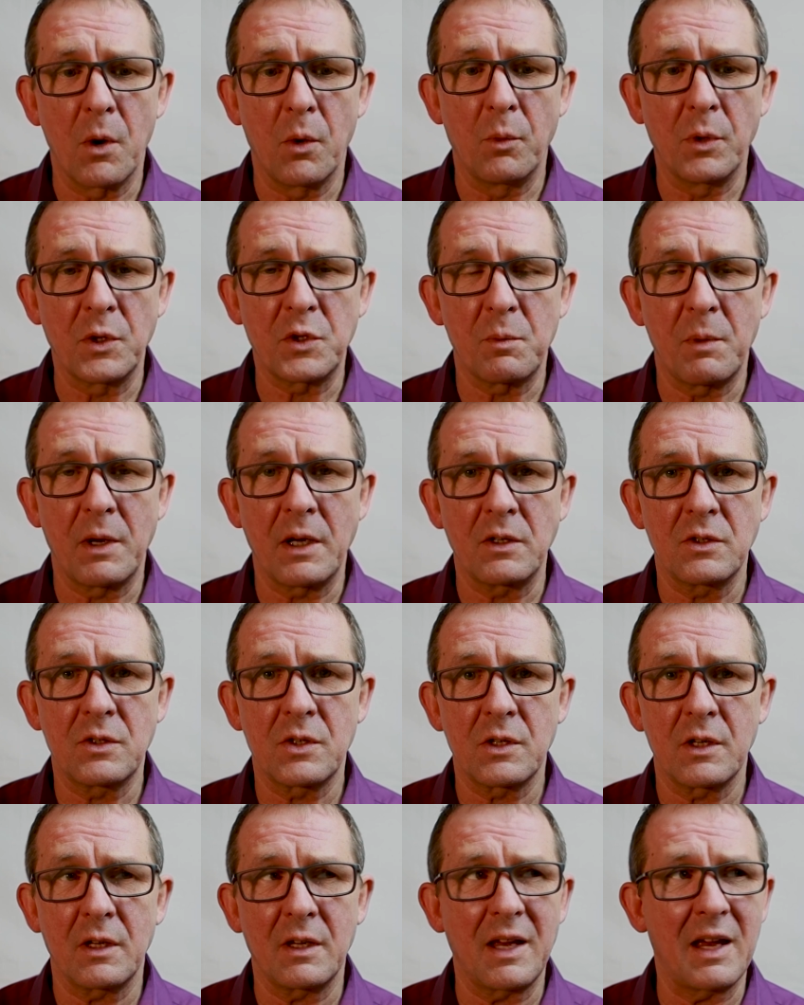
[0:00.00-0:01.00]
Which
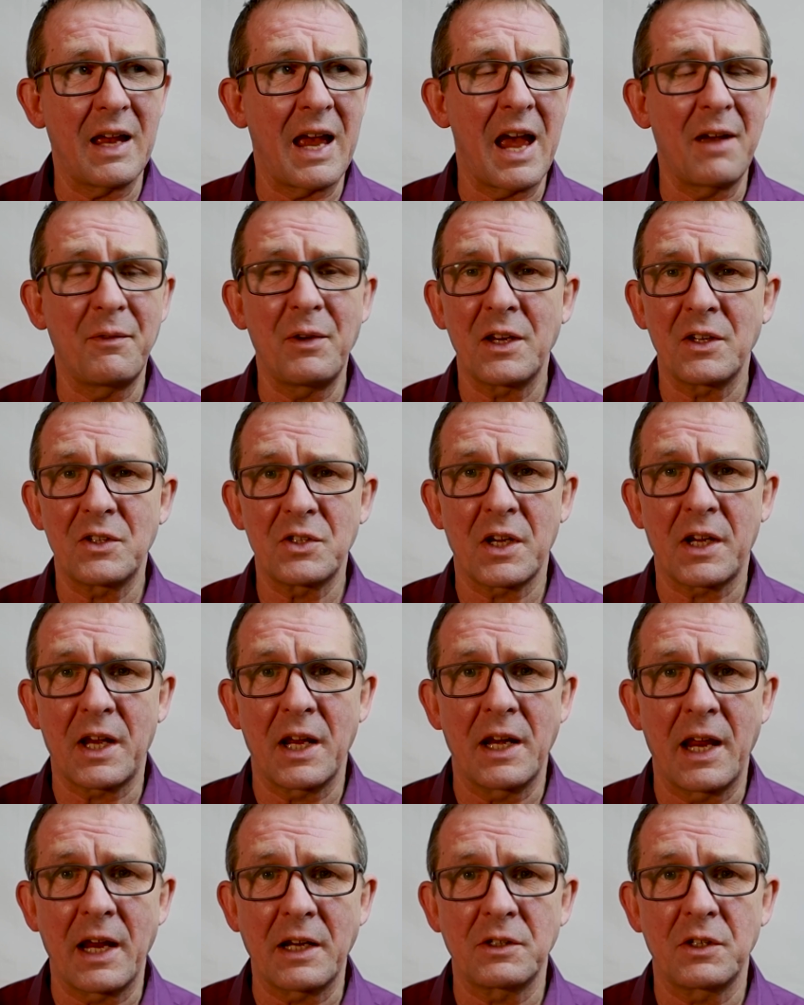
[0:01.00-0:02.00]
means having to
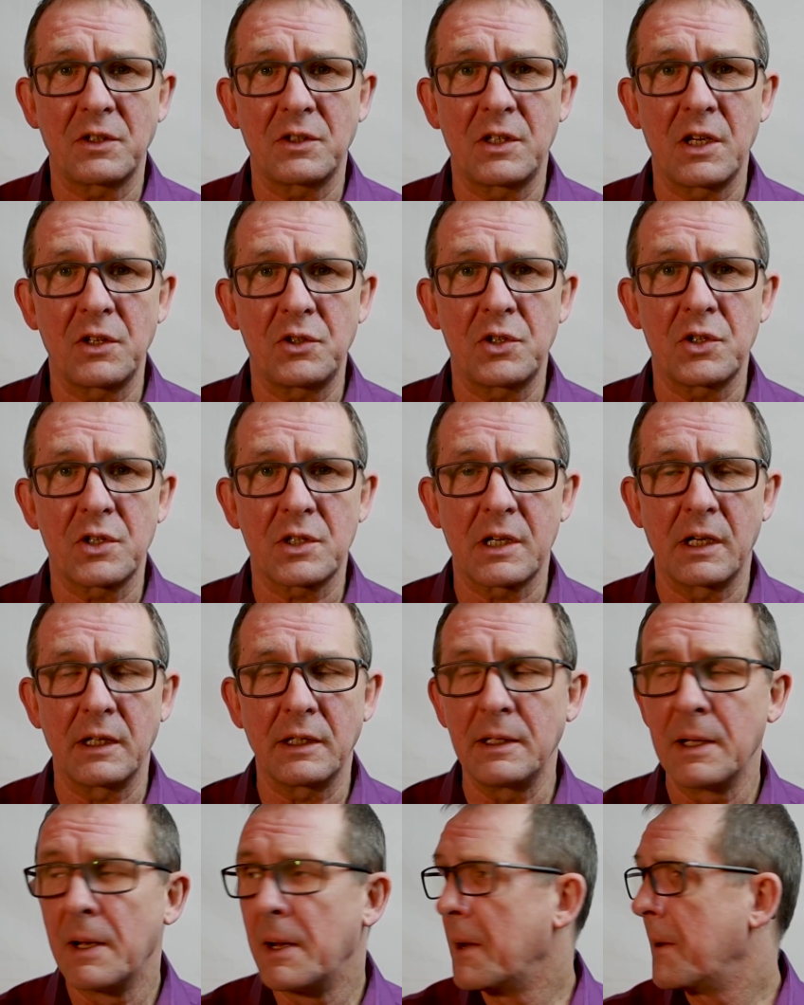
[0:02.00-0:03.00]
connect
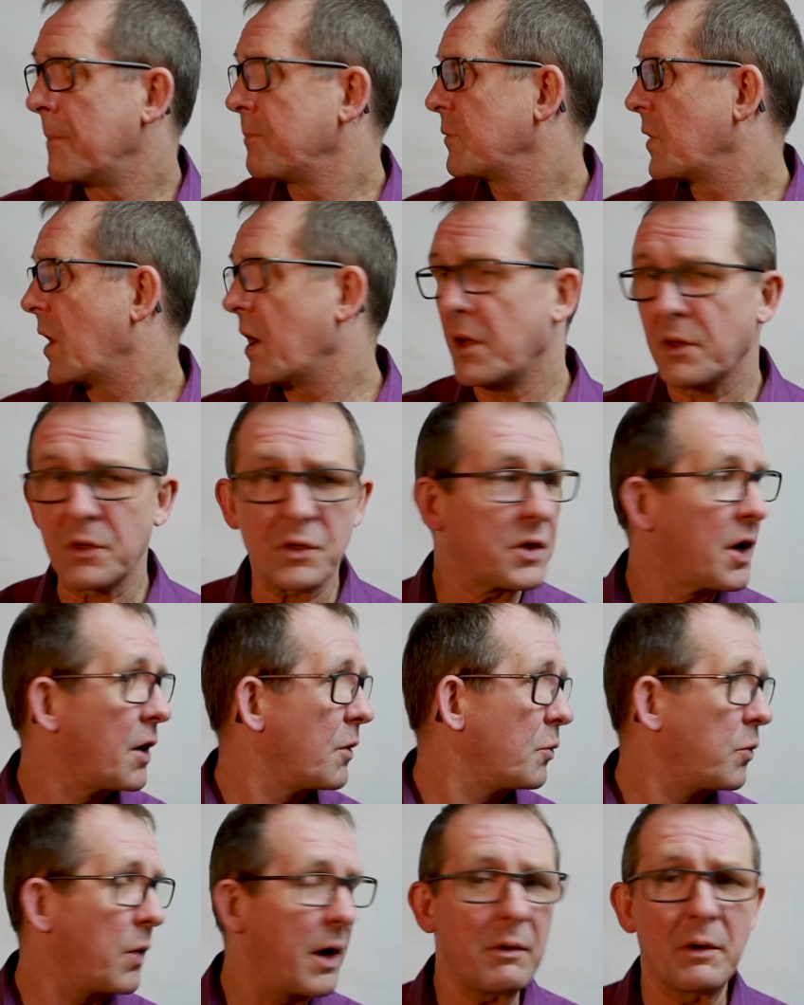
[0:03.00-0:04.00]
digitally.
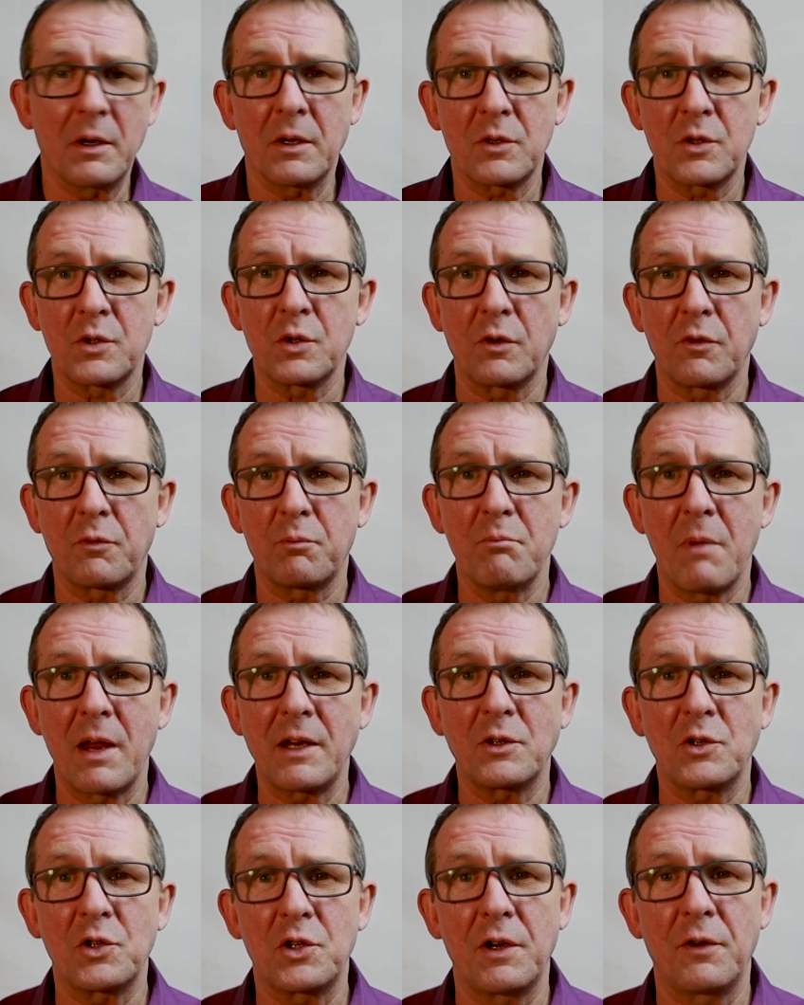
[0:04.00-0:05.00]
So we're in a sort of
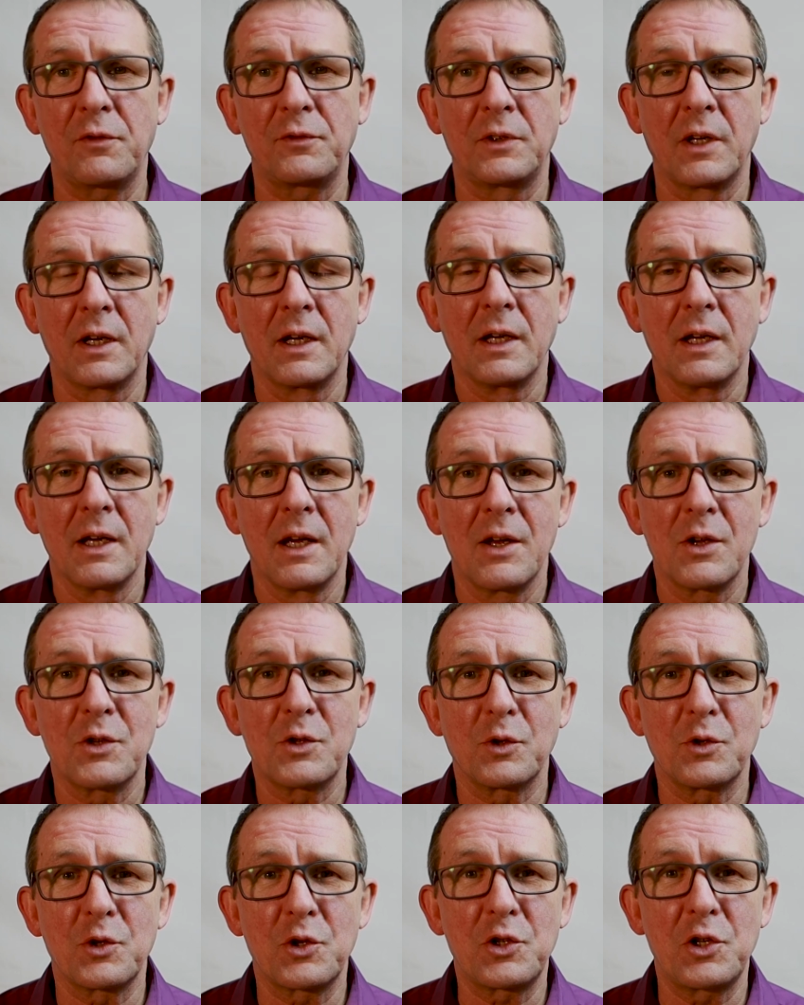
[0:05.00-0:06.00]
makeshift
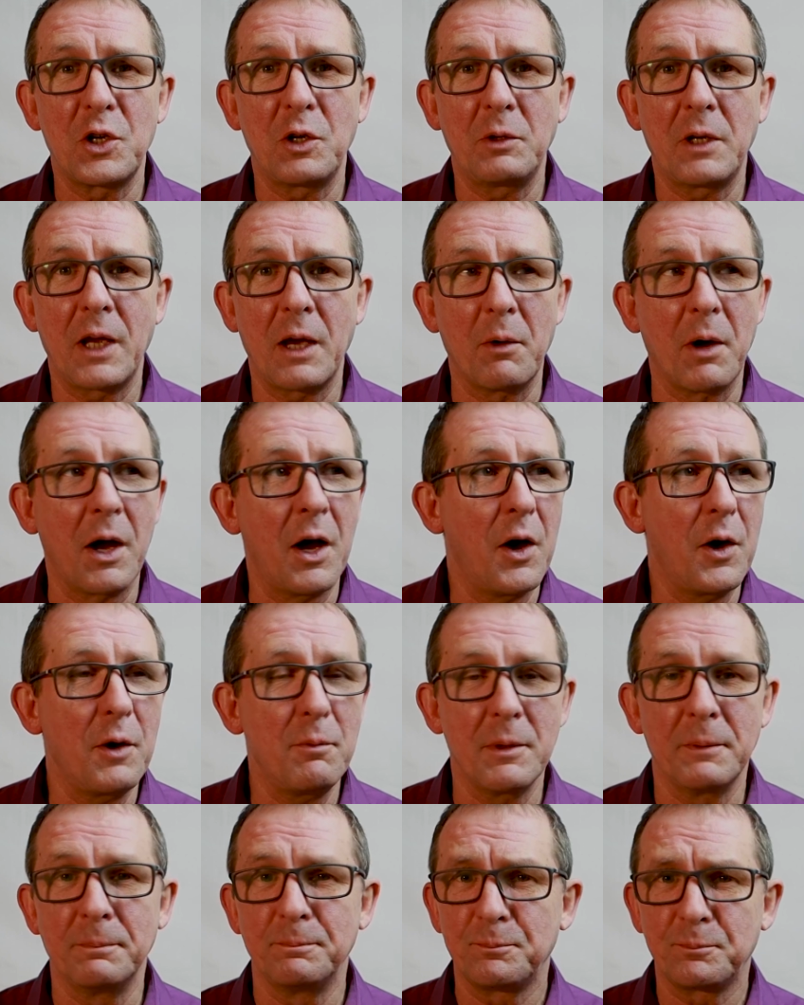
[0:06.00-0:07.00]
sort of studio at
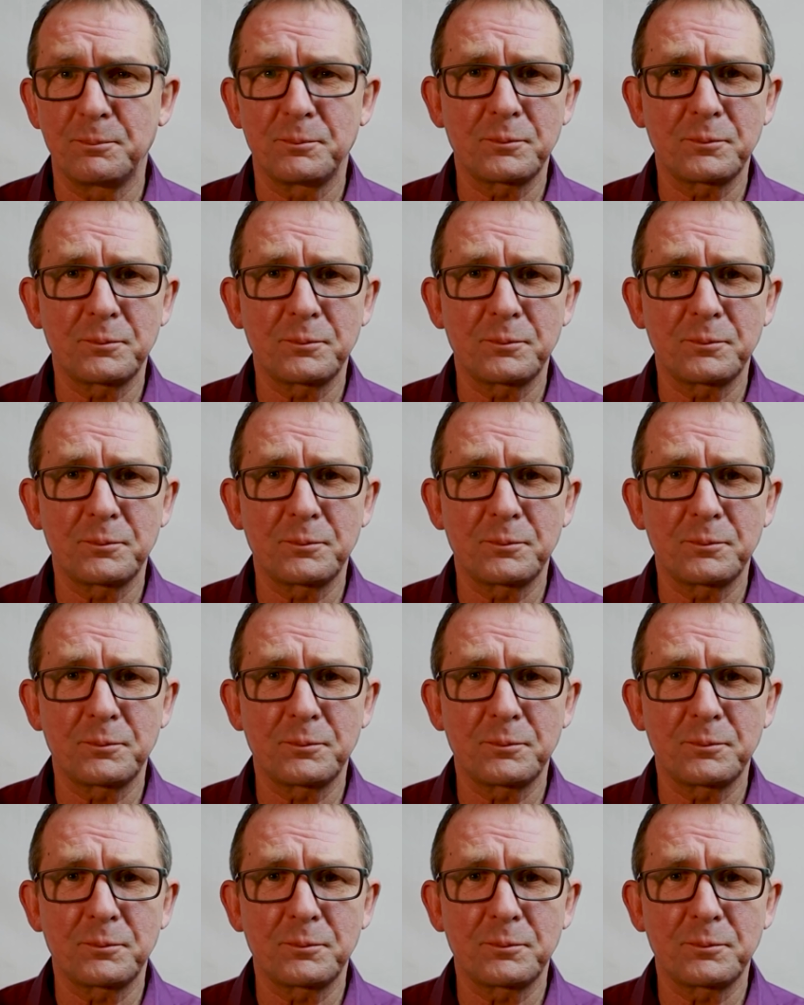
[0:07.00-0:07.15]
home,